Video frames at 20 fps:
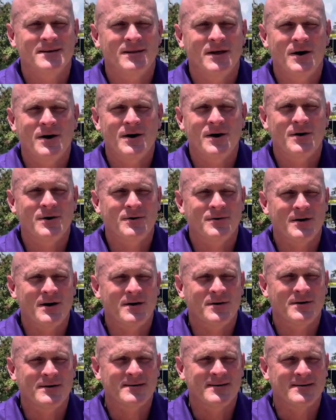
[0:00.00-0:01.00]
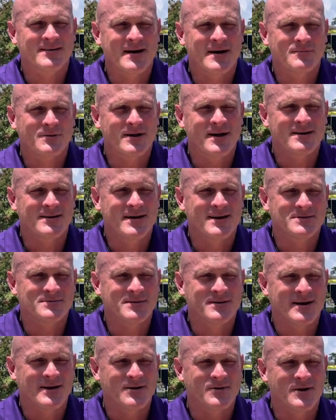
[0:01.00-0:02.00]
no, no. It, it, I'm glad you asked
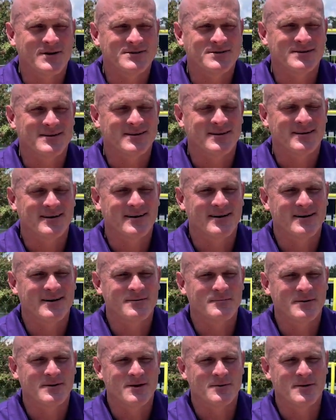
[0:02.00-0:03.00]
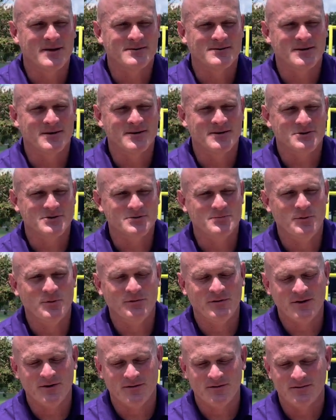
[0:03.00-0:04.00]
me that question. Um, you know, my son just
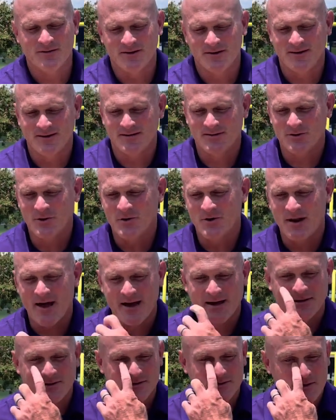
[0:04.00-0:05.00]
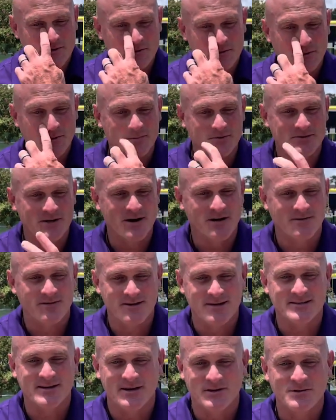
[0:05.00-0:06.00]
moved here to, uh, to go to Natchitoches Central himself, and
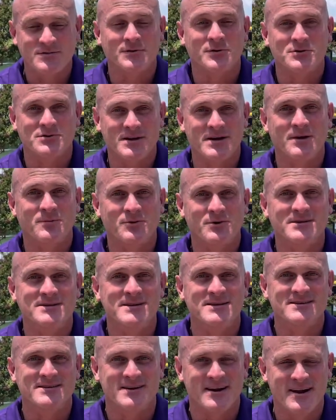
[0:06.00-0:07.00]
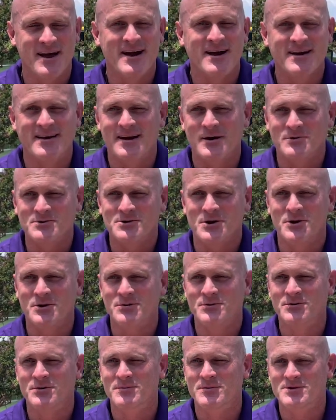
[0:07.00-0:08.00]
he's got his first day of preseason tonight. And I was
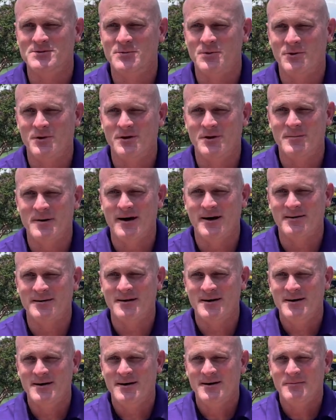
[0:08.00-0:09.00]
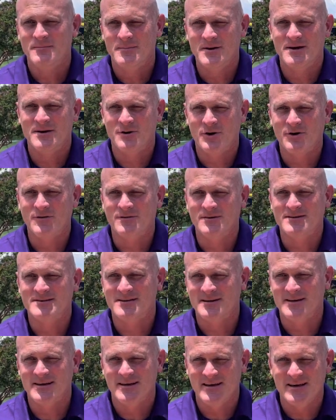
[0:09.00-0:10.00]
talking to him this morning about being nervous,
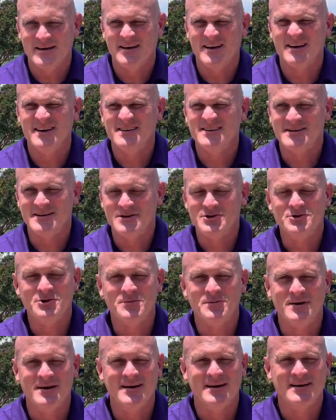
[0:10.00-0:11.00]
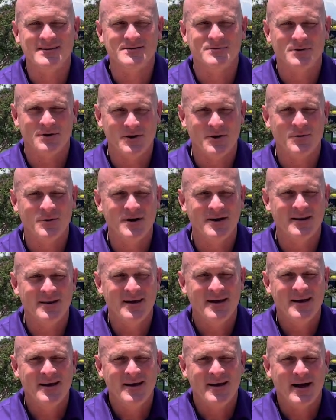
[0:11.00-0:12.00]
and he, he is, and he should be. And I said, well, you know what?
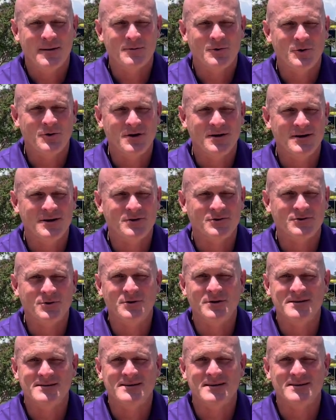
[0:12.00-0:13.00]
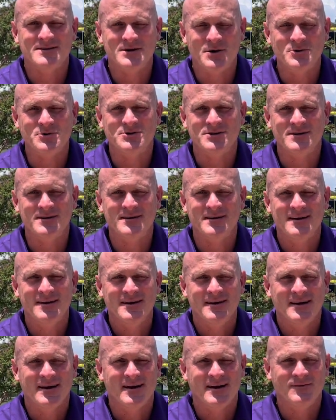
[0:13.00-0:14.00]
I'm going into year 26 coaching,
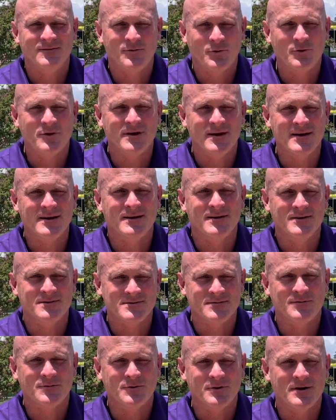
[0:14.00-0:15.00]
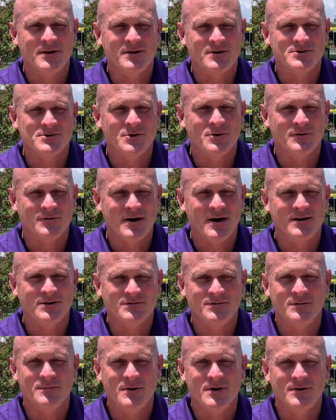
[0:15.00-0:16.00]
and 48 years. I'm 48 years old of college
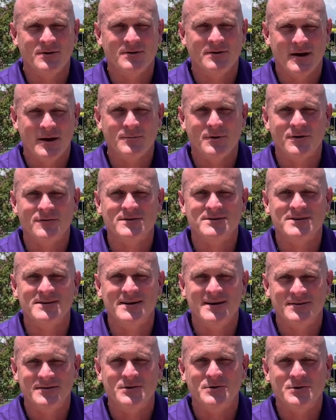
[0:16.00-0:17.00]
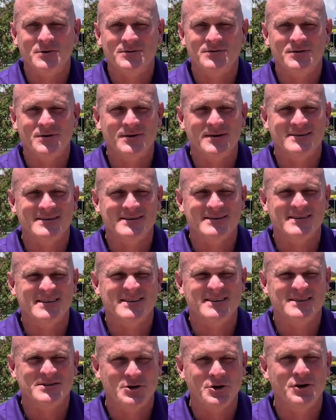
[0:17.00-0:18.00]
football, and I'm nervous today too. So it's it's,
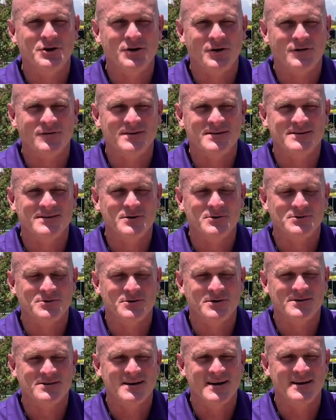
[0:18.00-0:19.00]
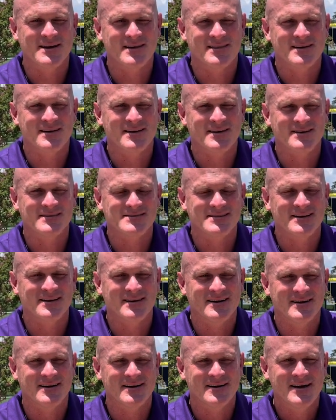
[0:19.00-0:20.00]
it's good nervous, and those are exciting things,
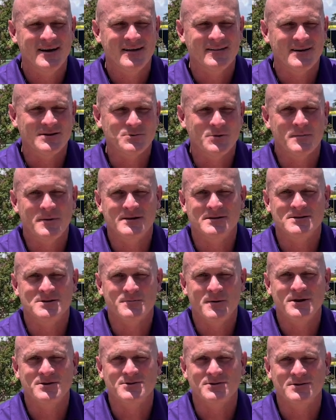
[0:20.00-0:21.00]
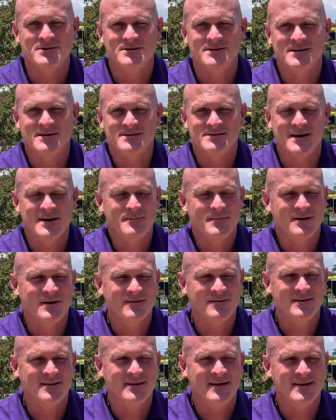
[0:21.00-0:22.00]
and uh, that's what makes it special is the excitement
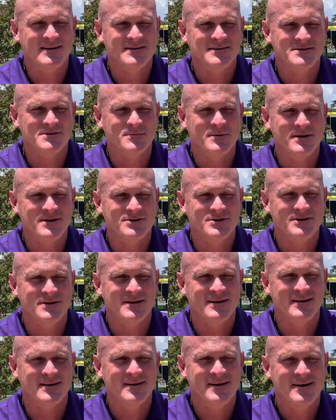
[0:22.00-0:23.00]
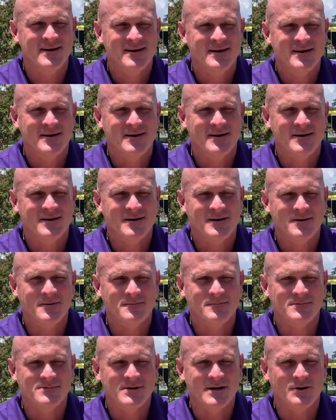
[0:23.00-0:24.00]
of it and the anticipation, and
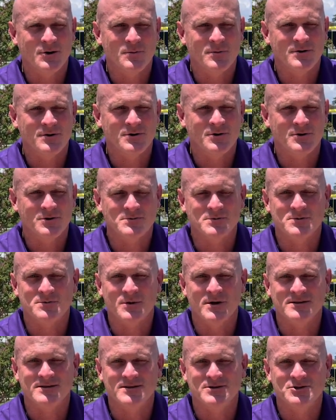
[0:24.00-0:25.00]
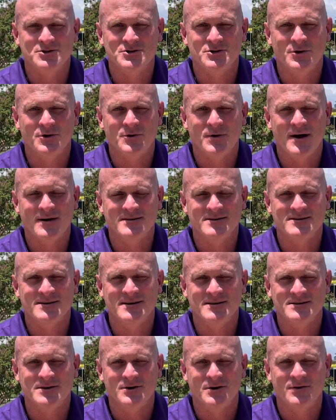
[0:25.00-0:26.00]
um, it's like opening your Christmas presents. You just don't know how this
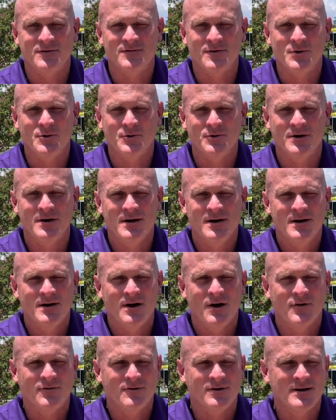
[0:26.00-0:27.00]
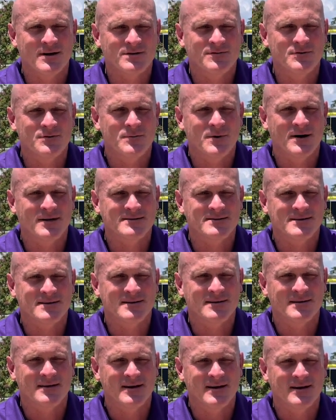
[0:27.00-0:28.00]
thing's going to unfold over the next few months,
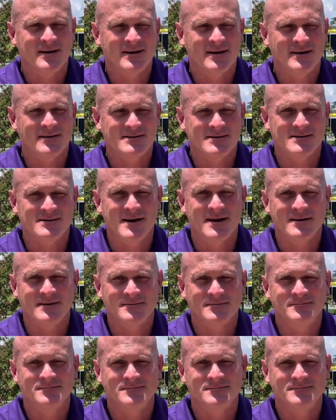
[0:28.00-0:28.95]
and and uh, it's exciting.